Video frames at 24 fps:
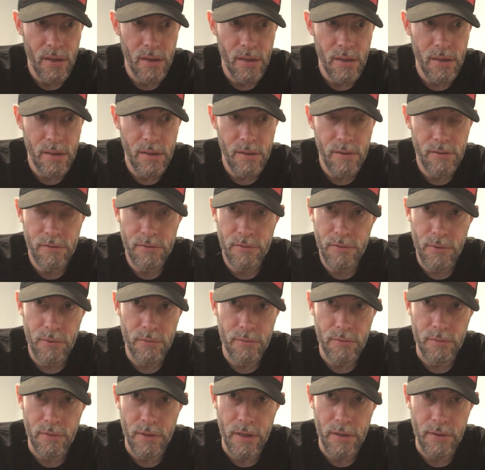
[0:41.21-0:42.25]
he
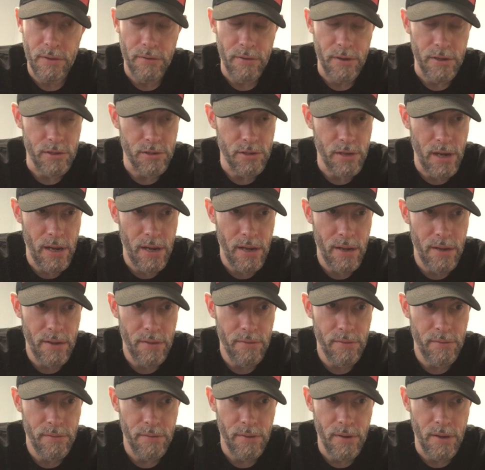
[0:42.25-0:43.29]
shows a lot of great
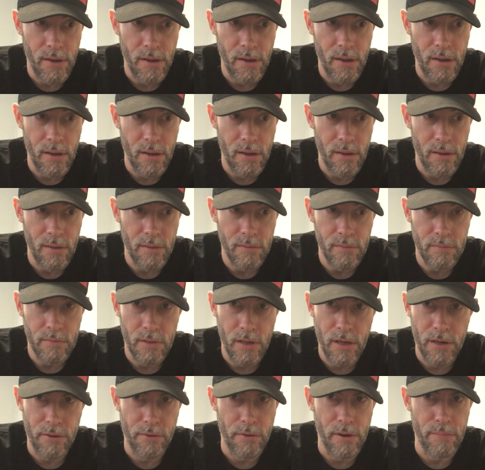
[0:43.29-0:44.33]
jazz, uh, a
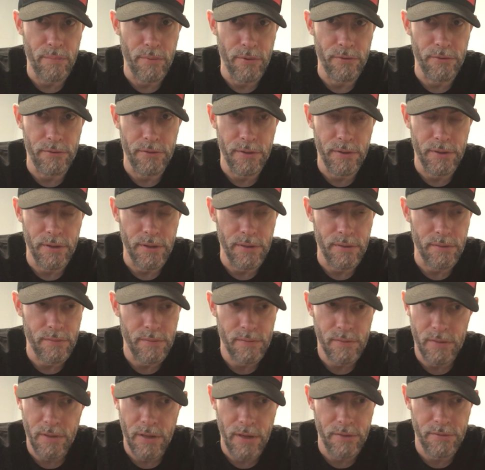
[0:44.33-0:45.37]
lot of great Brazilian,
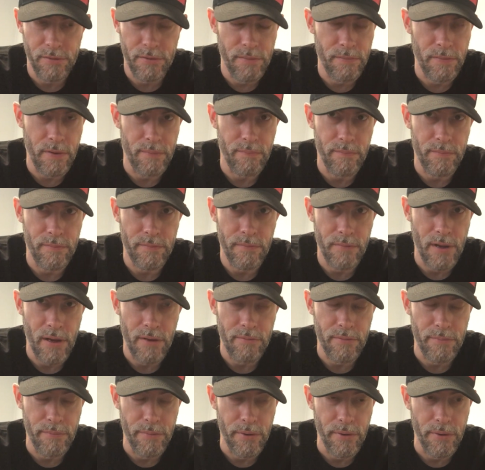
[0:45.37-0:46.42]
a lot of stuff I'm not
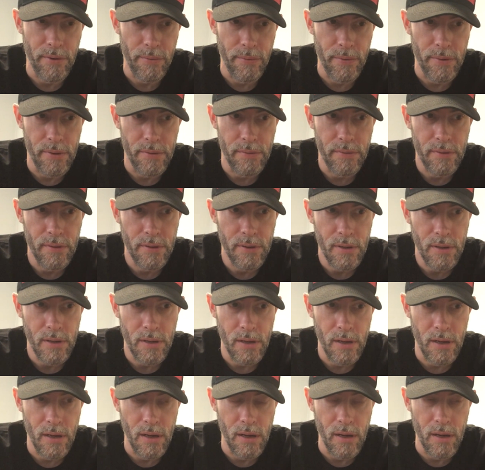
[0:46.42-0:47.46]
familiar with.
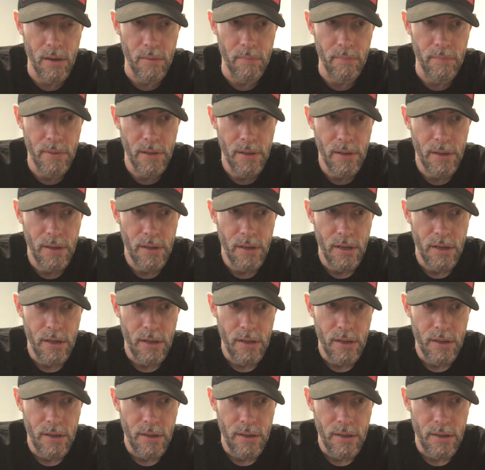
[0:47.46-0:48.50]
Um,
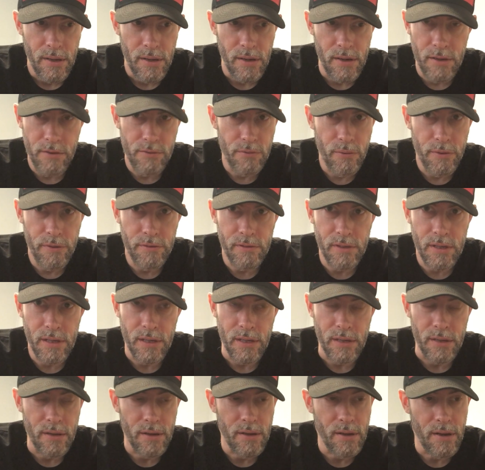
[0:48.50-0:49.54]
and he's always
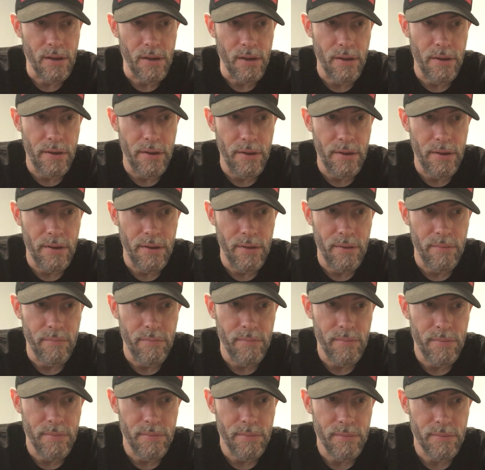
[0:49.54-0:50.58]
digging. Um,
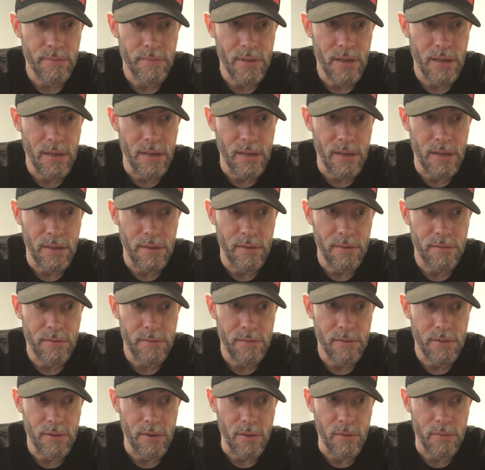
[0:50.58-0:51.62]
and he's,
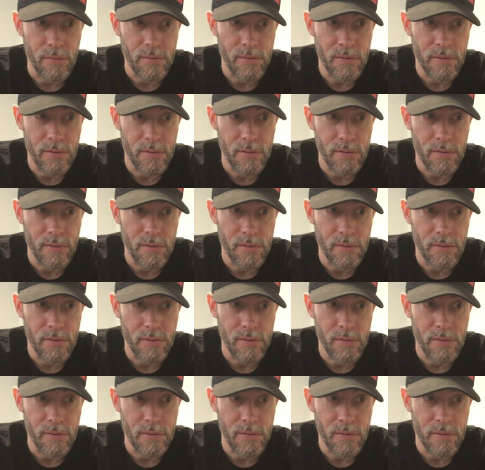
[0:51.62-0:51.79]
you know,